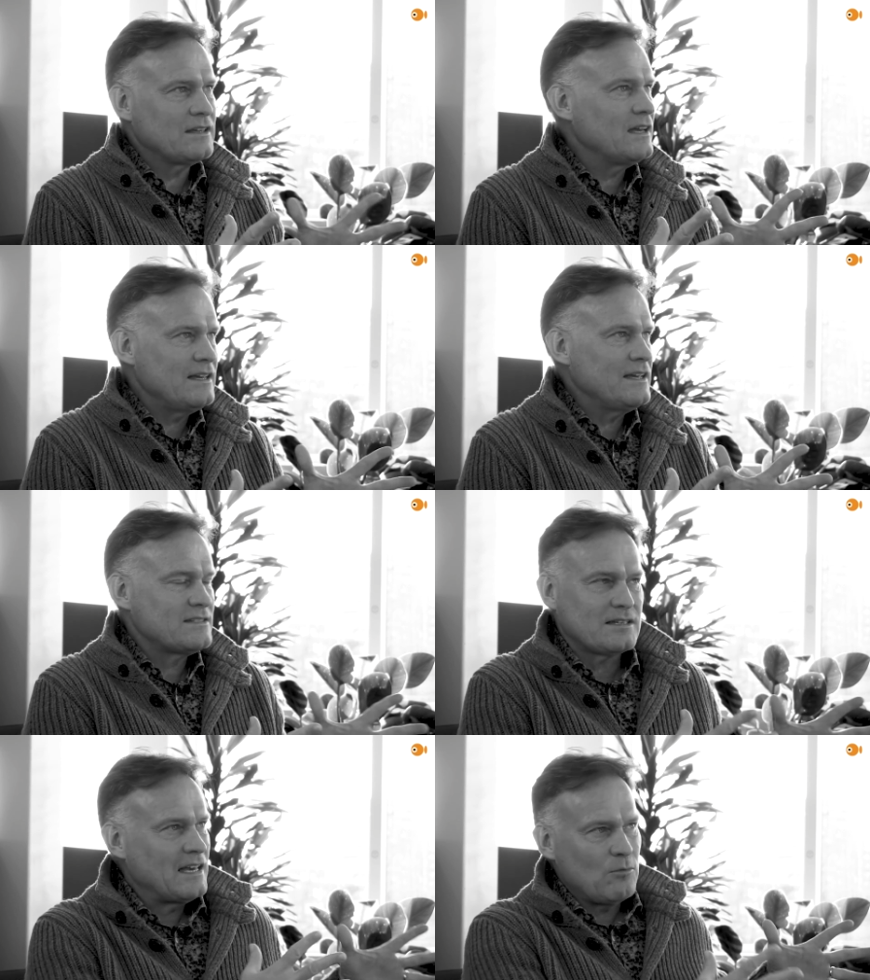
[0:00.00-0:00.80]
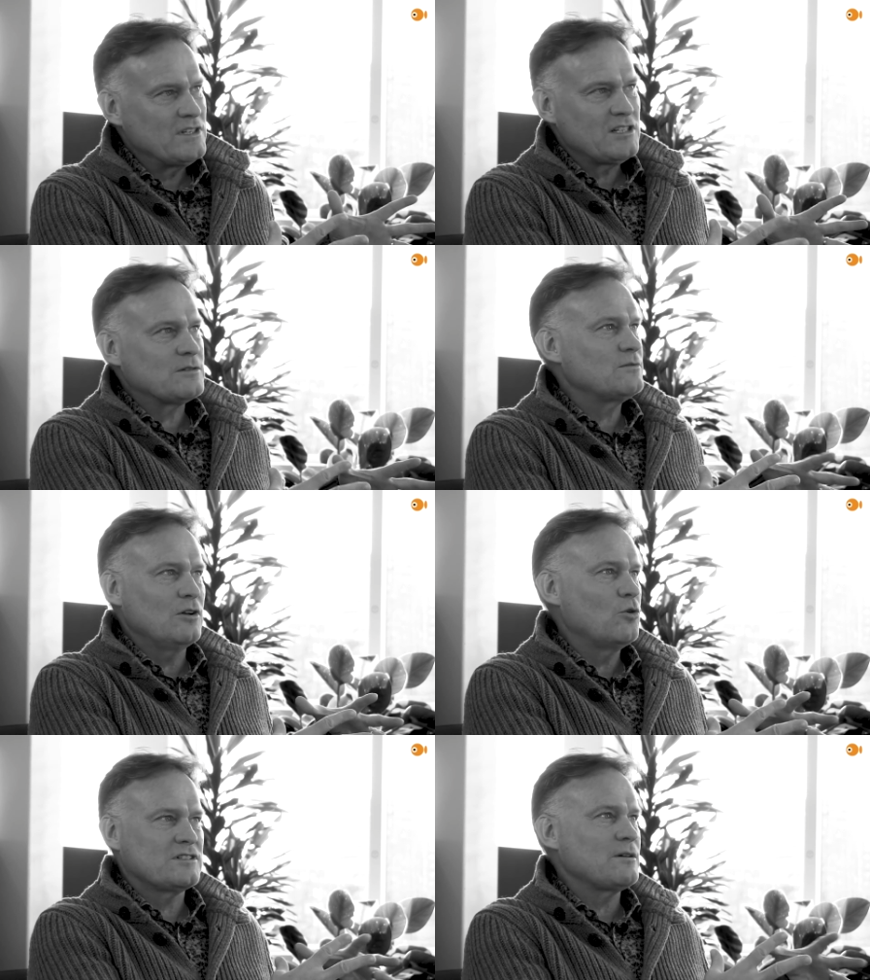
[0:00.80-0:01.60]
is can we just
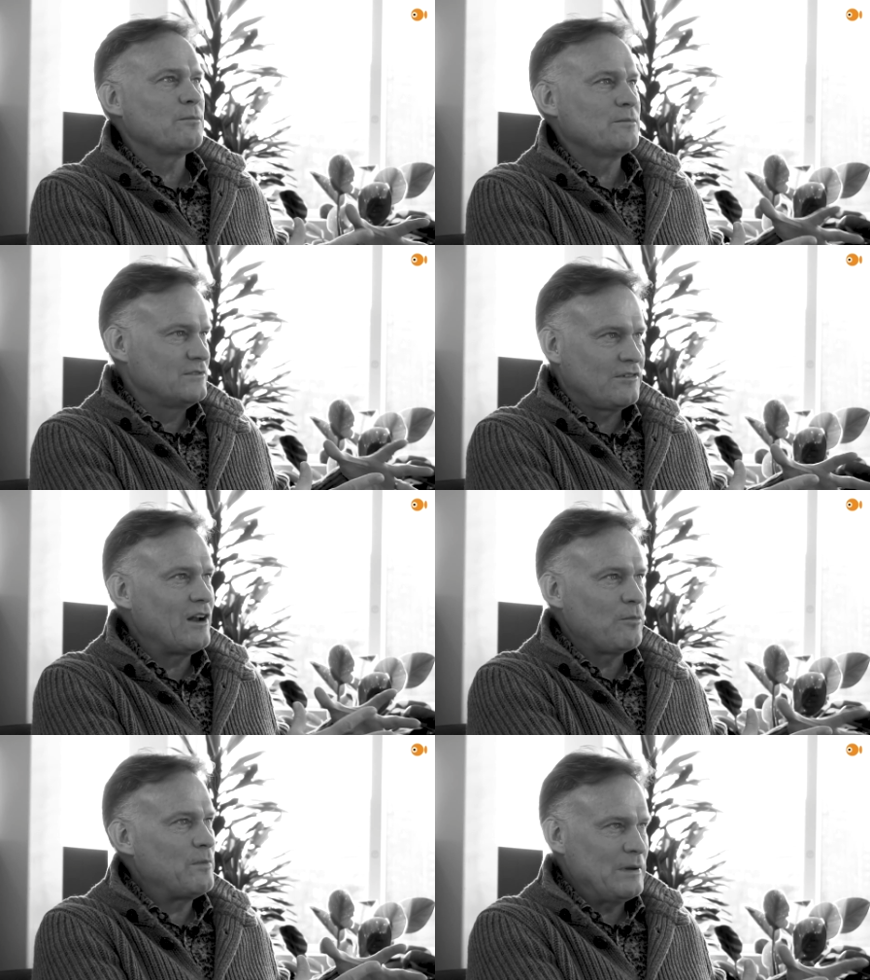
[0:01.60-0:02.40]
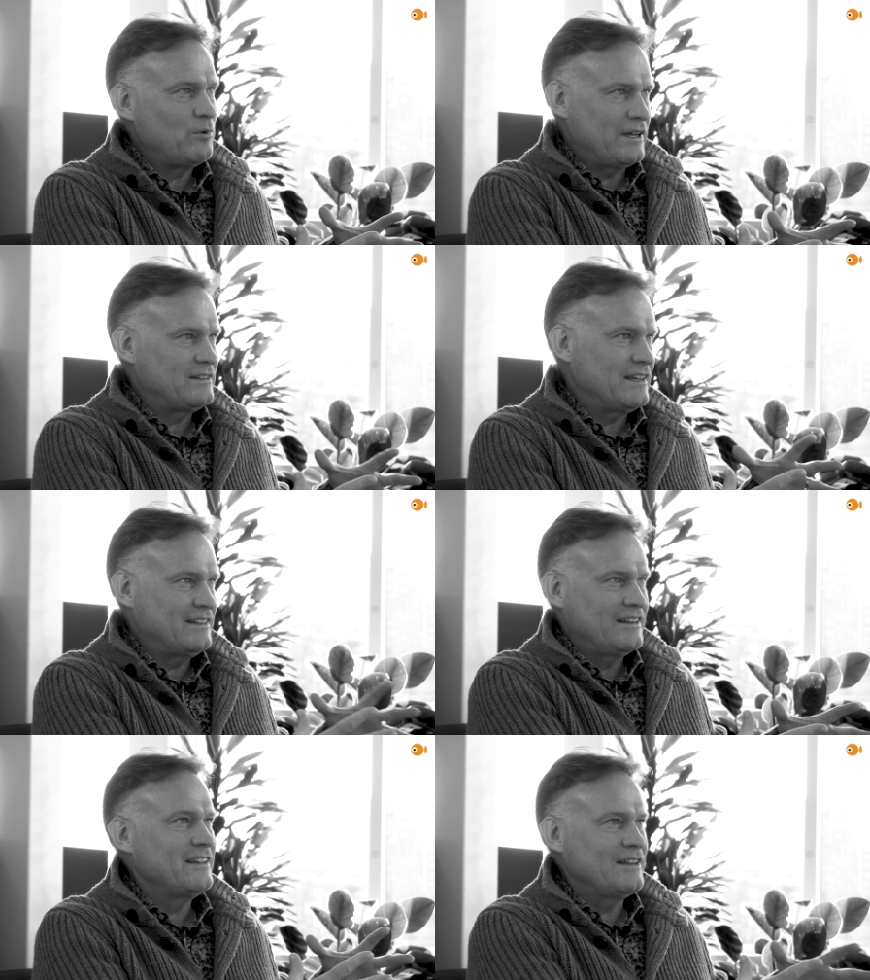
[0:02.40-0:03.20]
lock some developer people in,
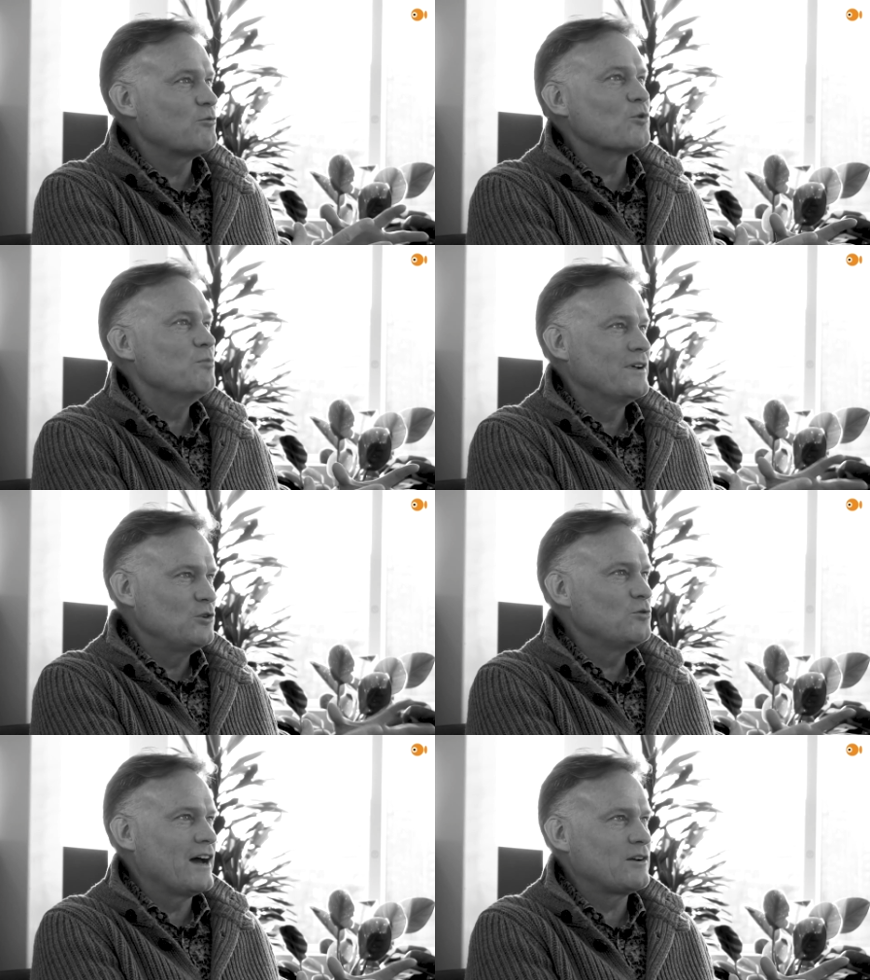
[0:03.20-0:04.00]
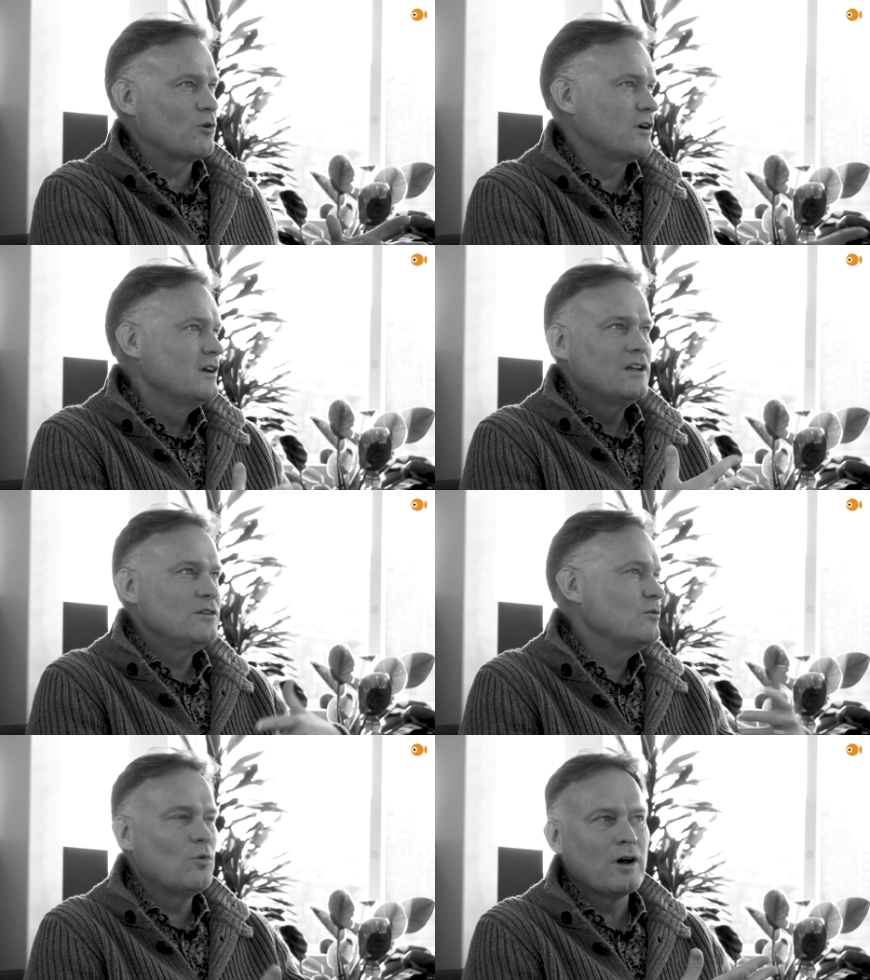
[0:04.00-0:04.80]
in in a room and do that, or
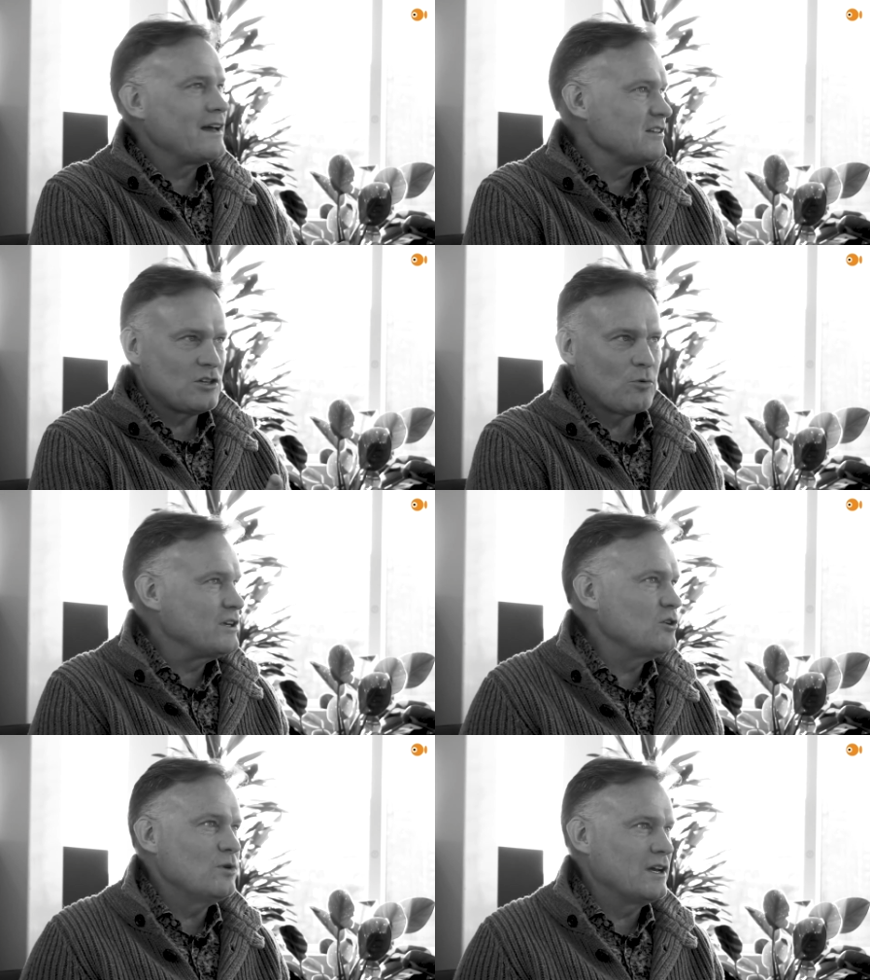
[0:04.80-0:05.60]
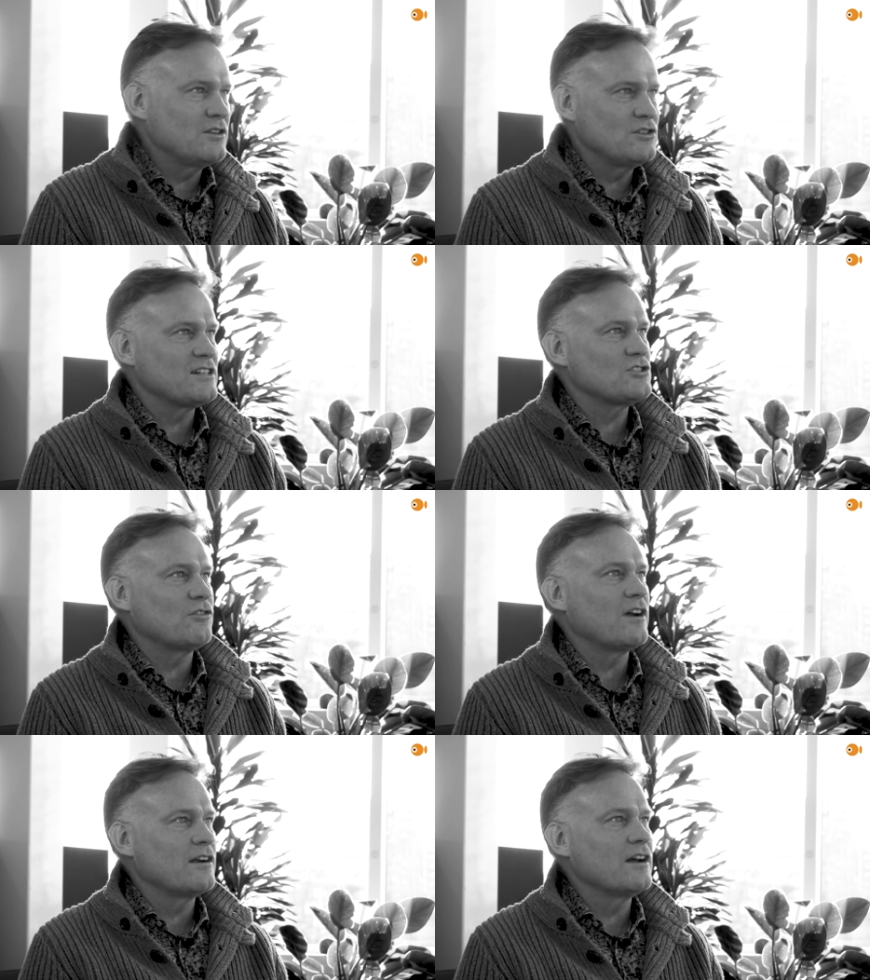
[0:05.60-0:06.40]
hmm. what else are we doing in the
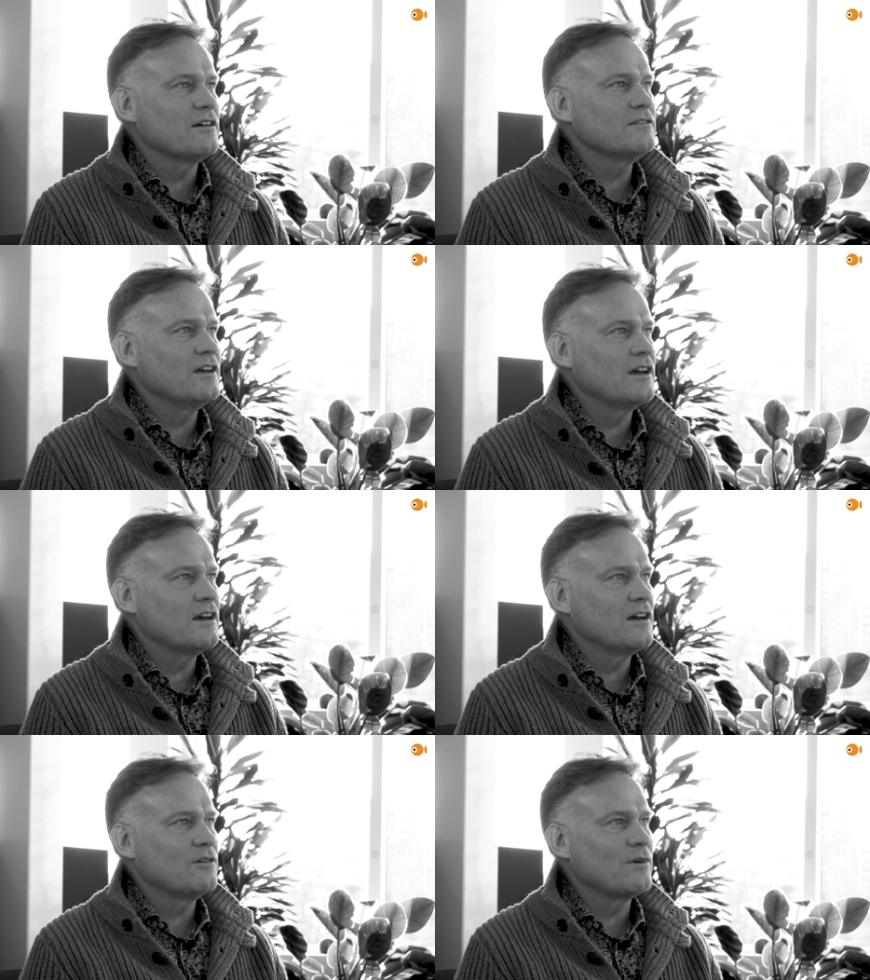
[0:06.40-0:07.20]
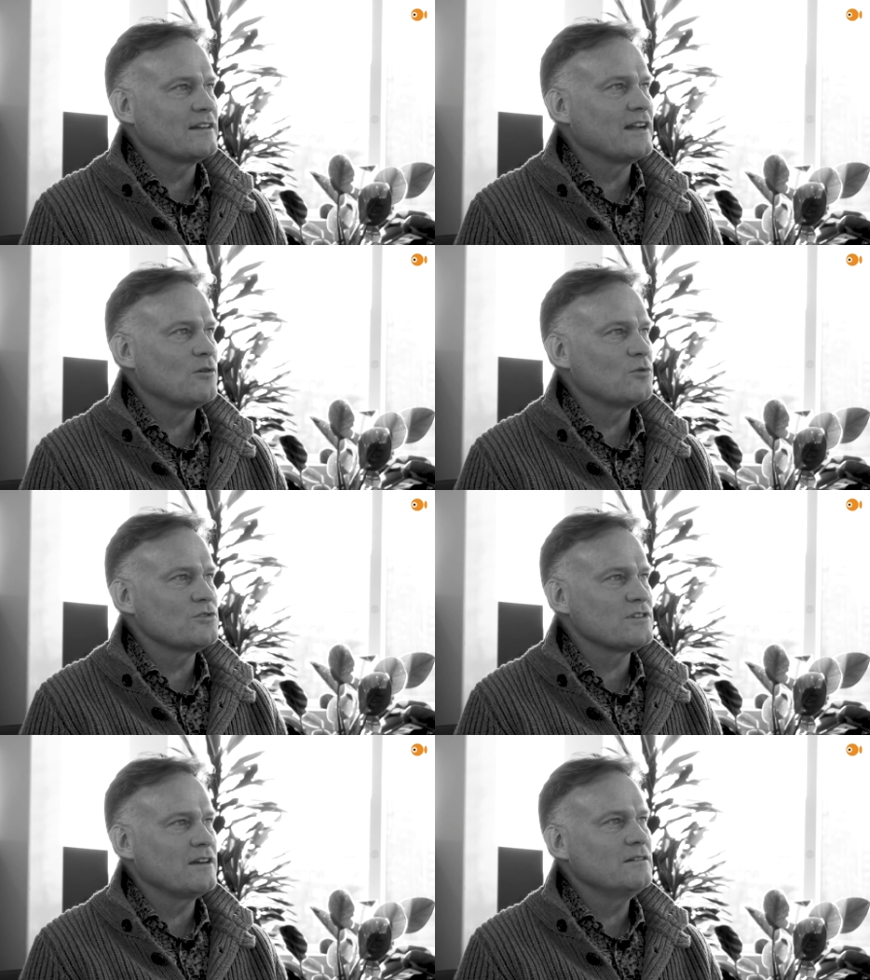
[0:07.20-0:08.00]
gesture area hmm. uh, right now? Would
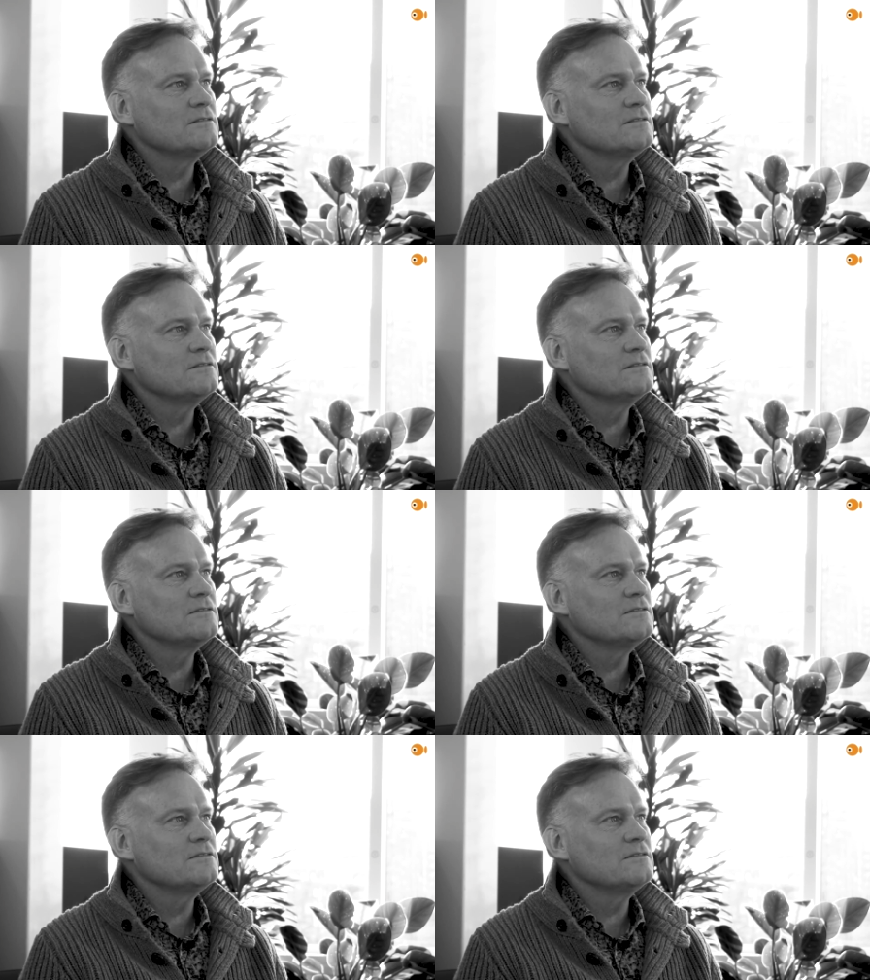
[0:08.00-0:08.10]
yeah. you say?